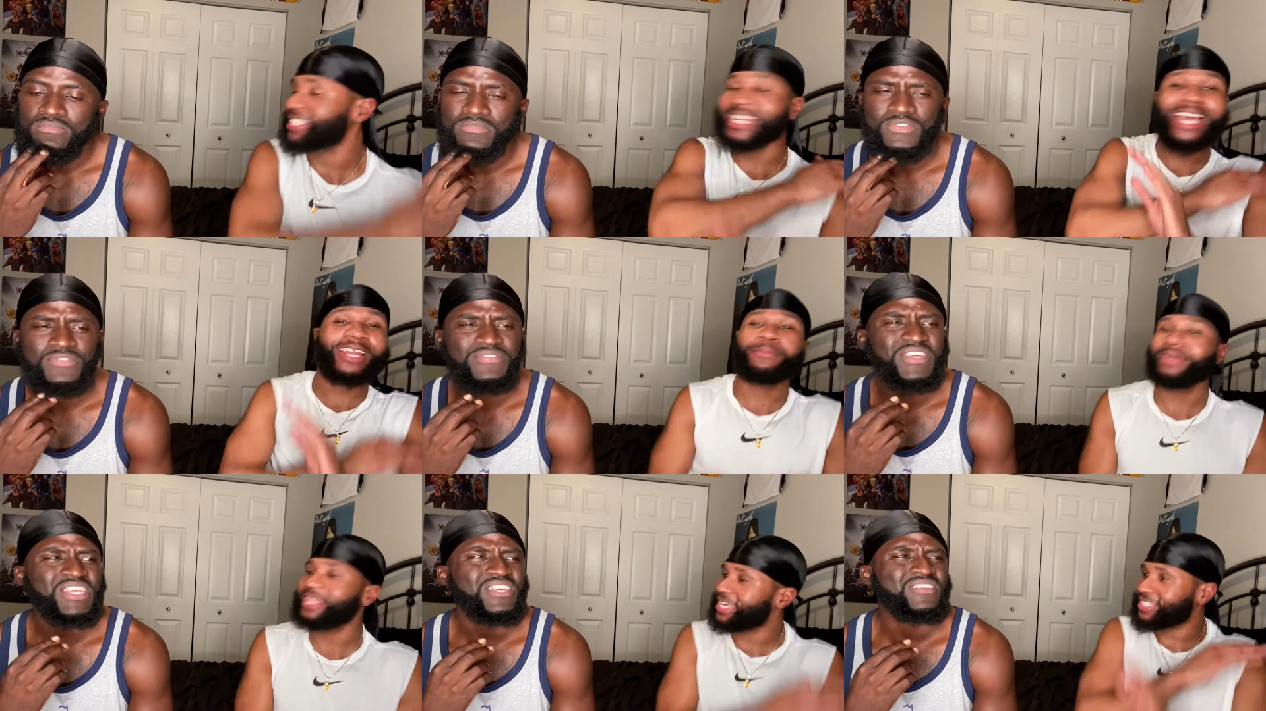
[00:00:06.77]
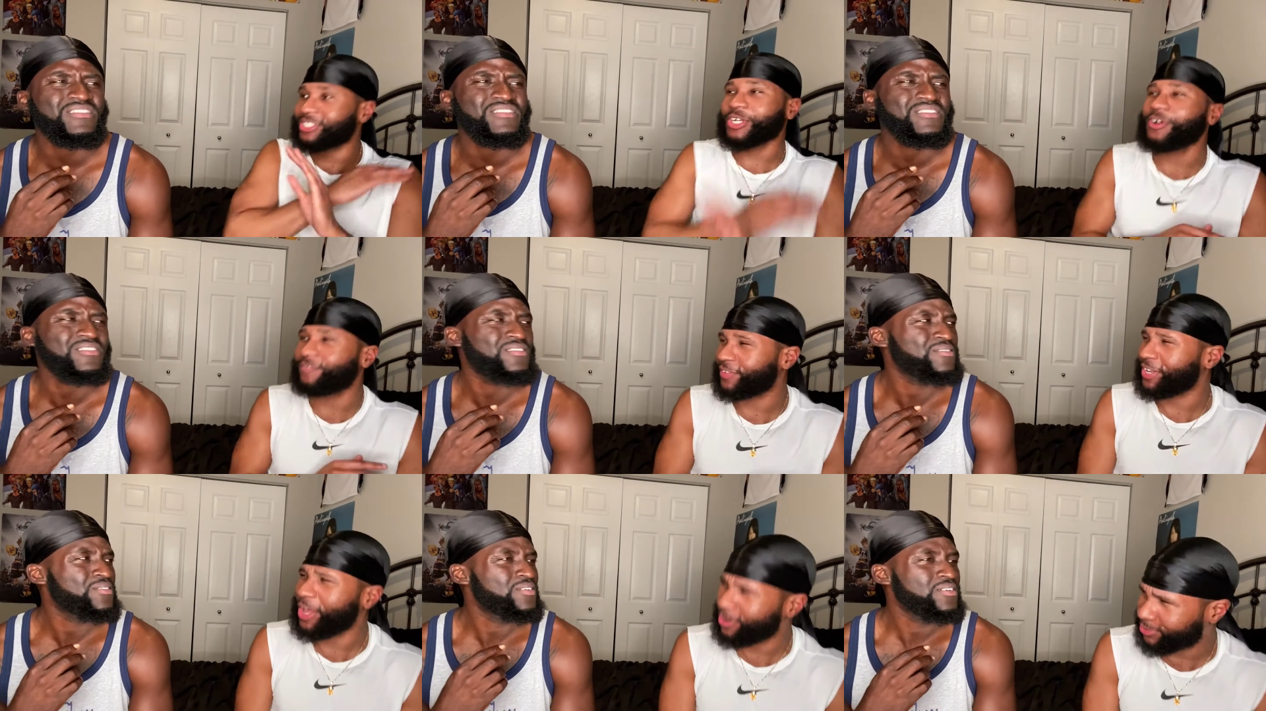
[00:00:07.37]
Speaker 1: telling me that Surf
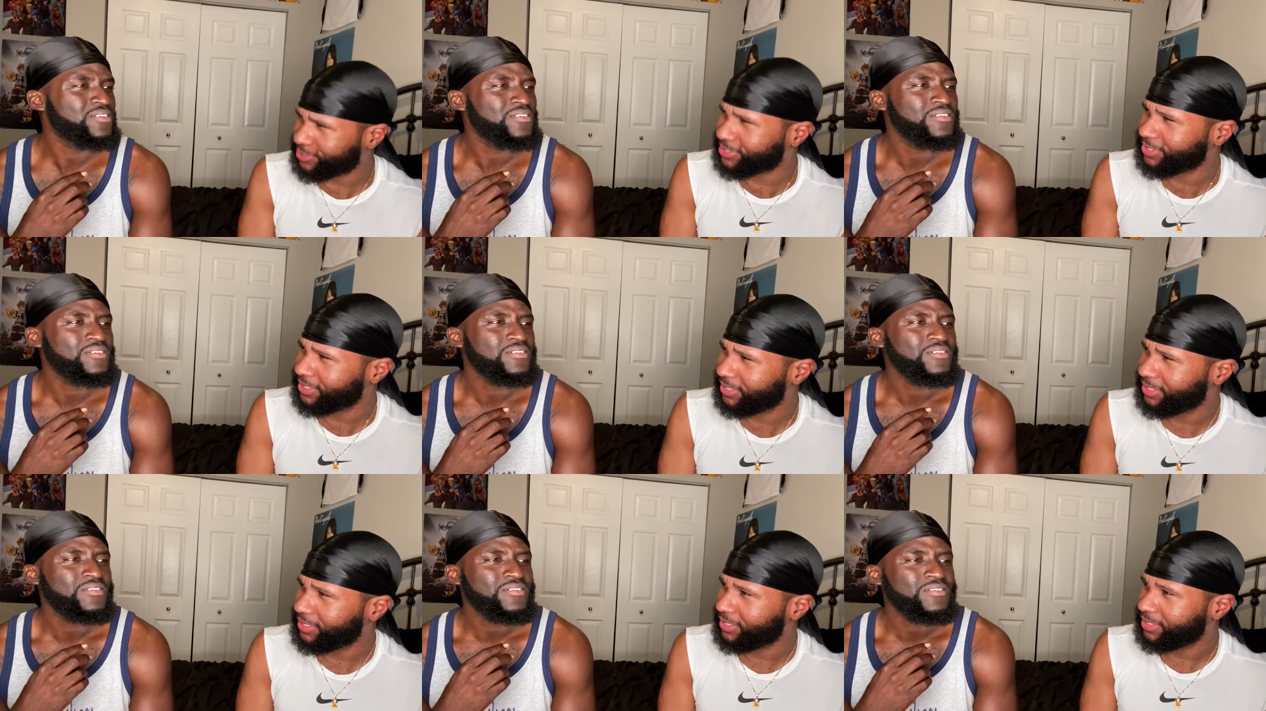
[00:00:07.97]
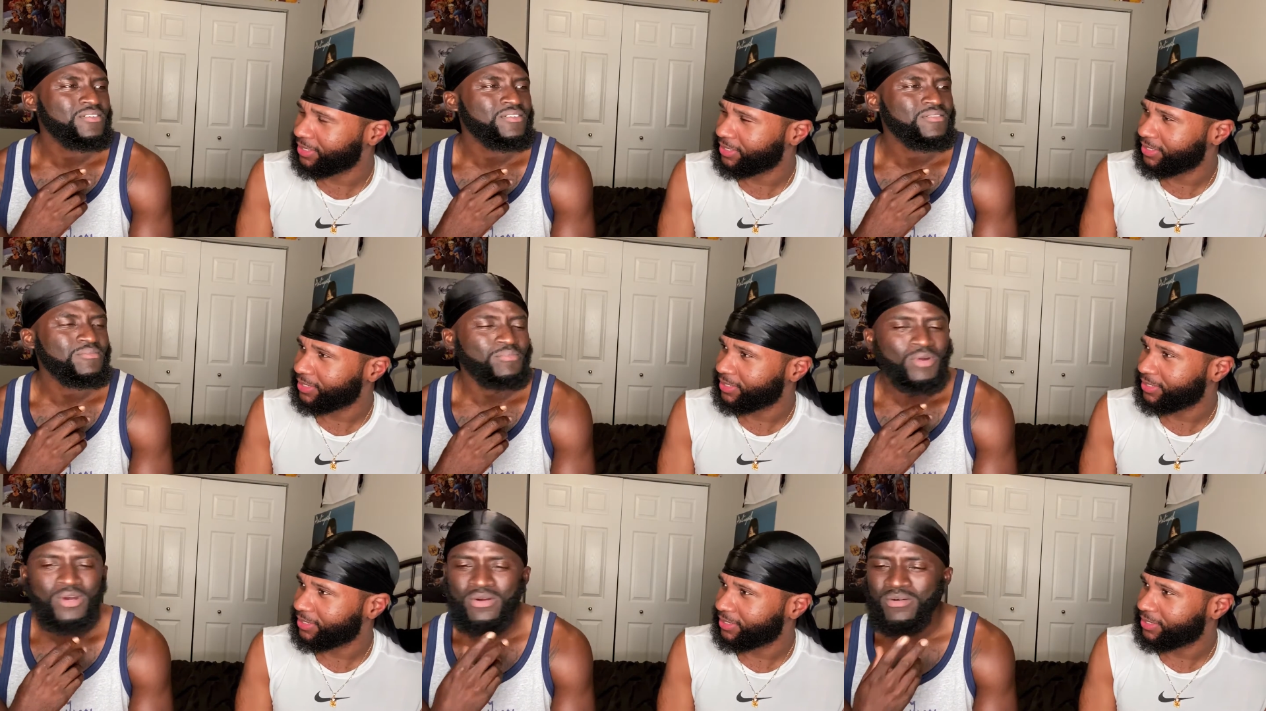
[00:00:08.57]
lost.
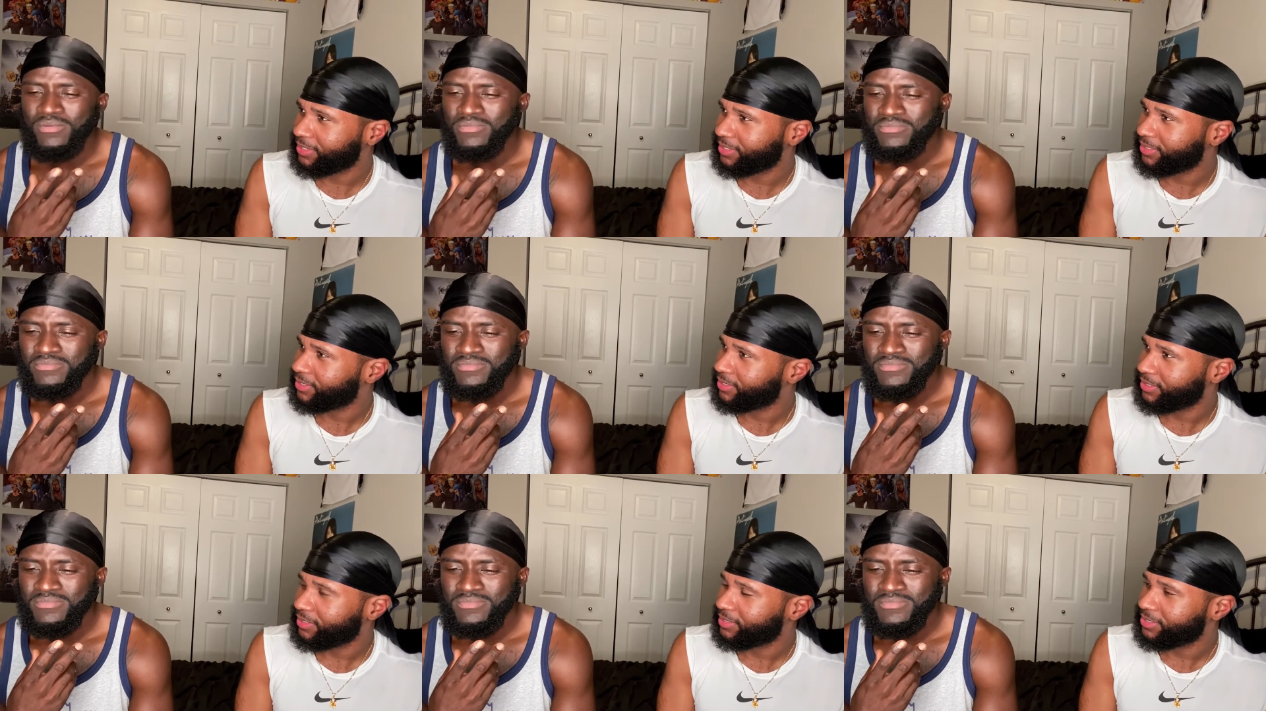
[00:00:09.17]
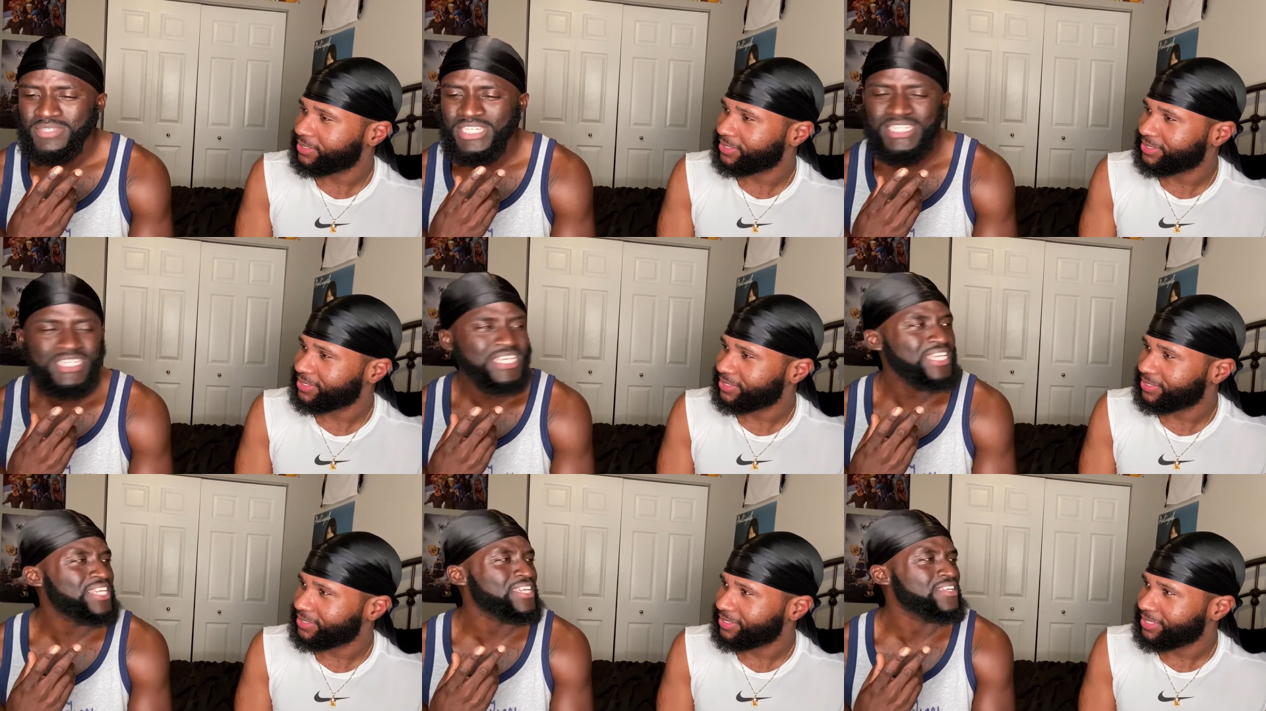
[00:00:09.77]
Bro, he
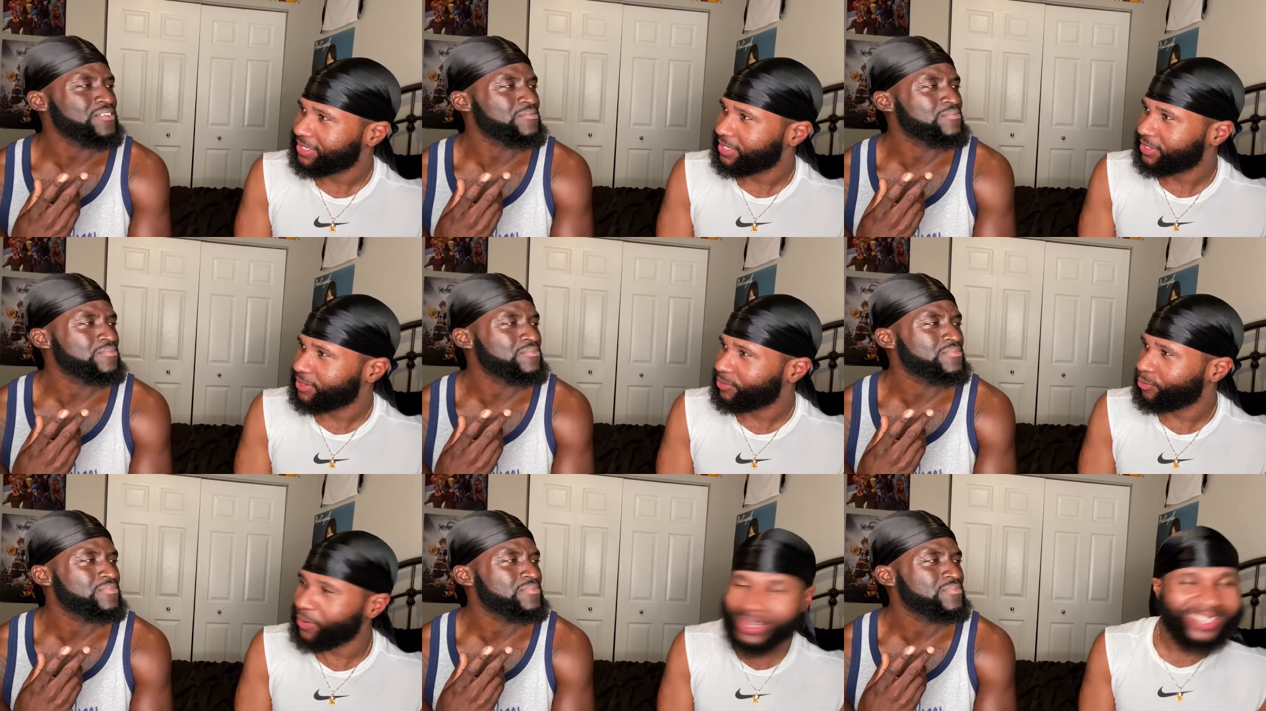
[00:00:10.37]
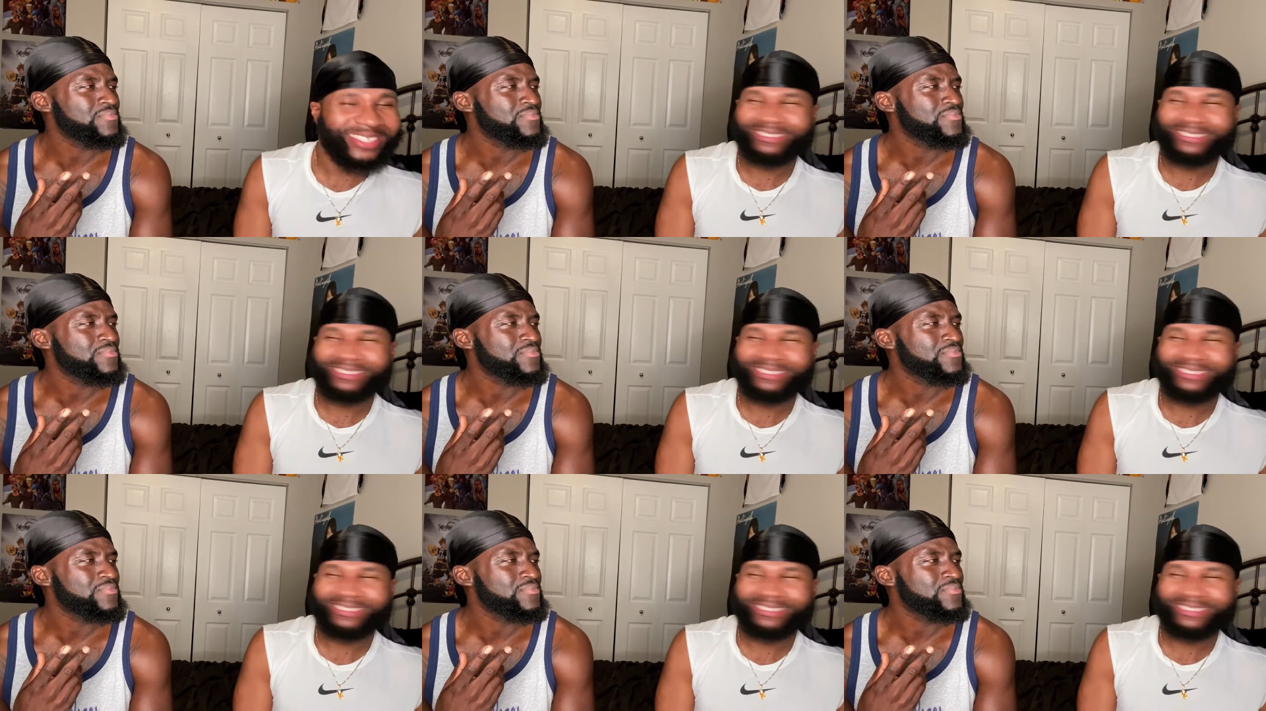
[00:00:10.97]
did. What